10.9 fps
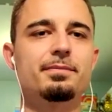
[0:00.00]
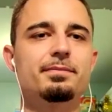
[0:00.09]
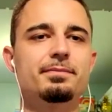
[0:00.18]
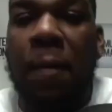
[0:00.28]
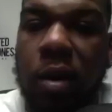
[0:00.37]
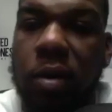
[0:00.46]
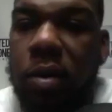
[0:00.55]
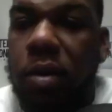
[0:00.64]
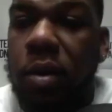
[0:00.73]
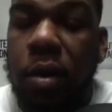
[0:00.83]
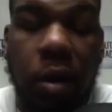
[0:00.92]
Right.
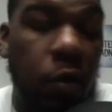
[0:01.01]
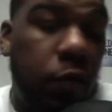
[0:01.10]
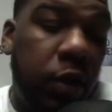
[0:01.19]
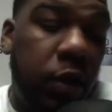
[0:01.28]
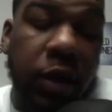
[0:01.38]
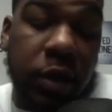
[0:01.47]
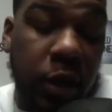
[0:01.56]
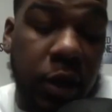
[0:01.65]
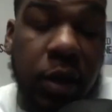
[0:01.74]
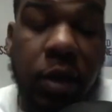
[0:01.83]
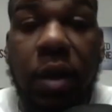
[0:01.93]
Hopefully
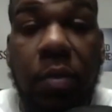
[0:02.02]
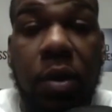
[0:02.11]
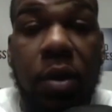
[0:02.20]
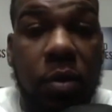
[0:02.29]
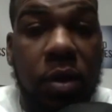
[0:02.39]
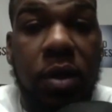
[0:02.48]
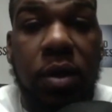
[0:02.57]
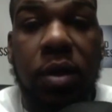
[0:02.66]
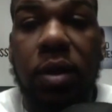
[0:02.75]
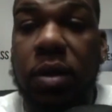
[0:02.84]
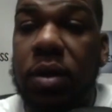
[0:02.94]
they tap in with
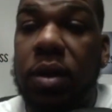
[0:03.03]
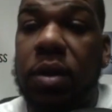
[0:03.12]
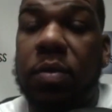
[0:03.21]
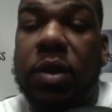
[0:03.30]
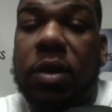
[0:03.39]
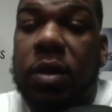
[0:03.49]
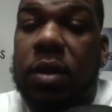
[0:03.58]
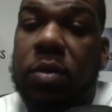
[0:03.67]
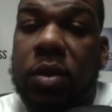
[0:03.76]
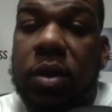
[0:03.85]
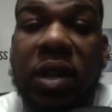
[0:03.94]
this, understand the message,
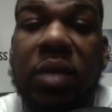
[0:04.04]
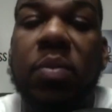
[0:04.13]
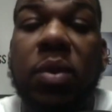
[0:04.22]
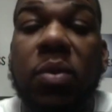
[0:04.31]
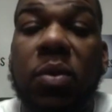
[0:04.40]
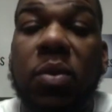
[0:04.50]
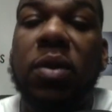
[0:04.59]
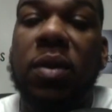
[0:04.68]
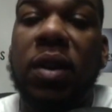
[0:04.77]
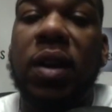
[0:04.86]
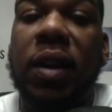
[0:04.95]
and want to tap in with
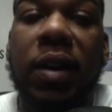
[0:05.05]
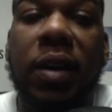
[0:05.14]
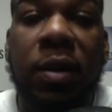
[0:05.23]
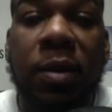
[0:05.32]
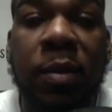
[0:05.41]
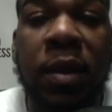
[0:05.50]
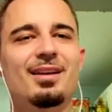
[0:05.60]
Royal like I am.